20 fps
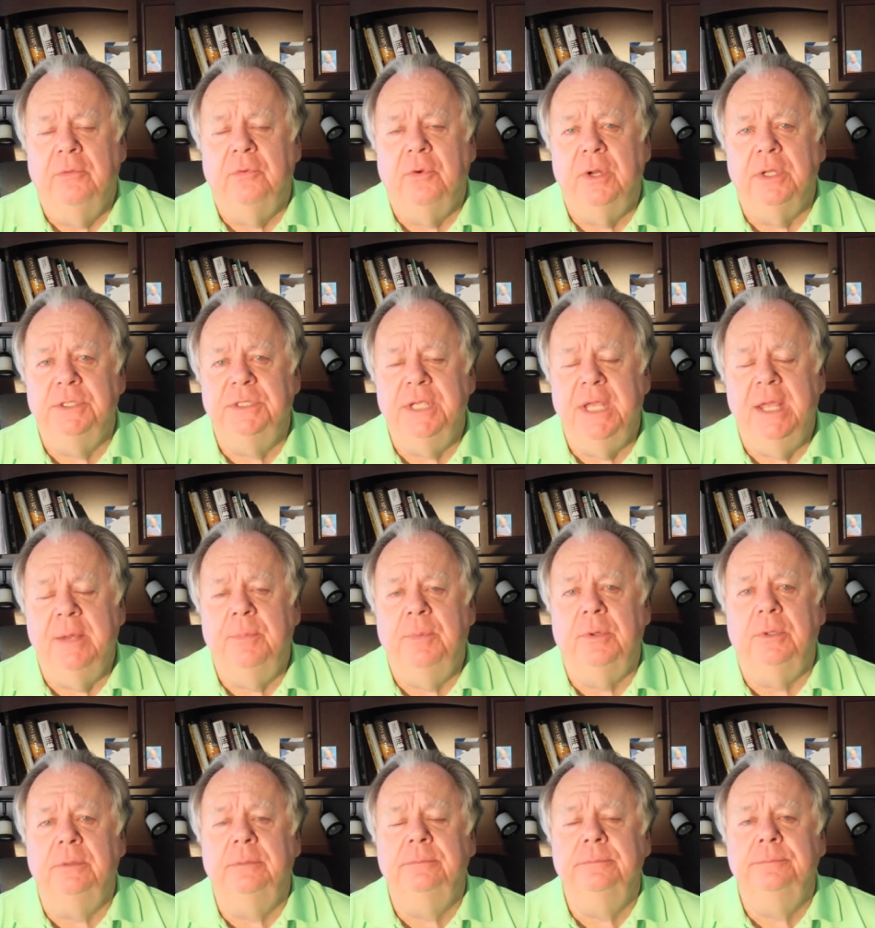For
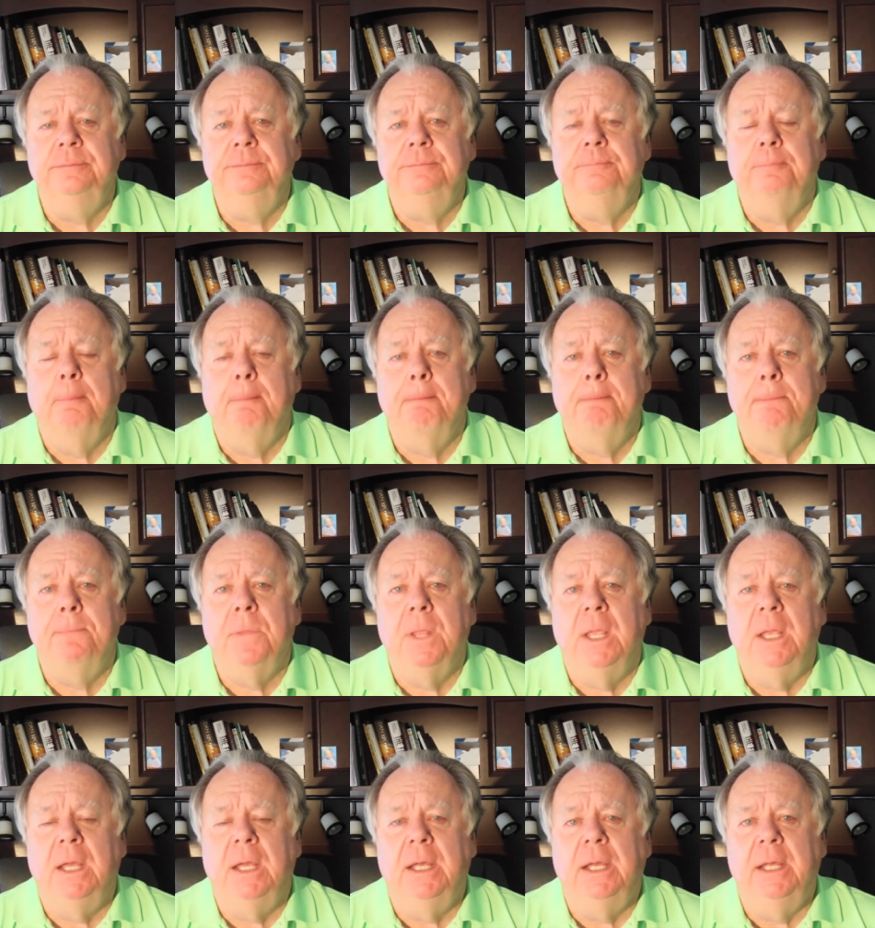example,
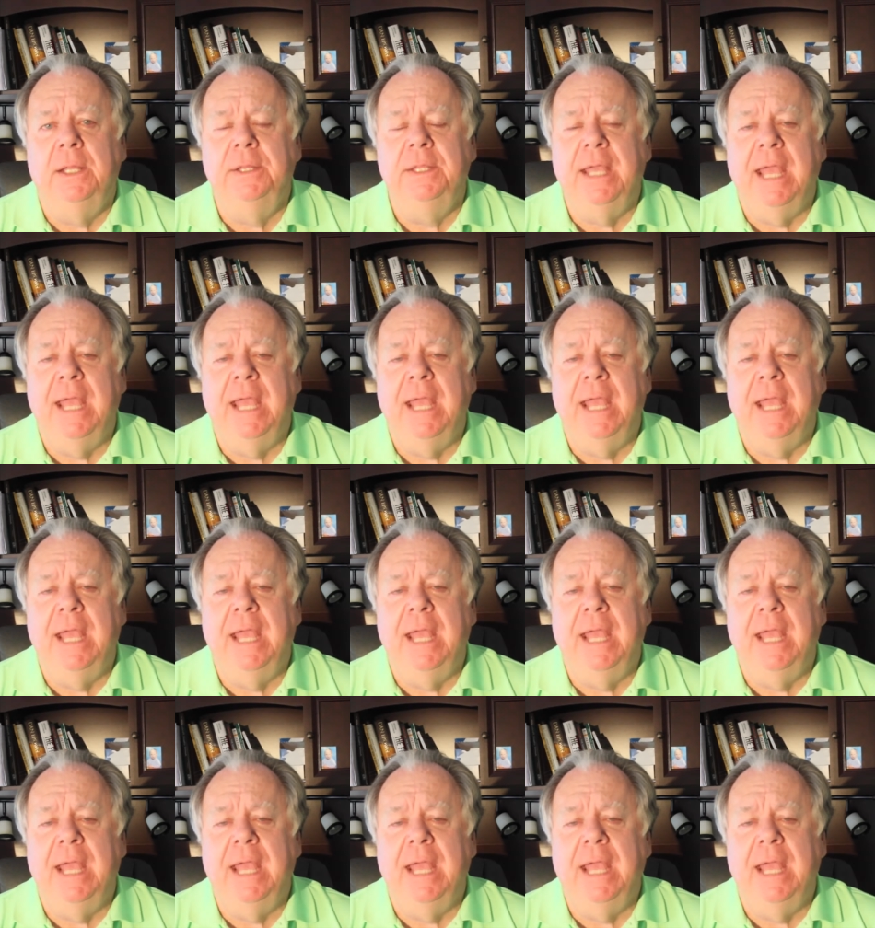uh,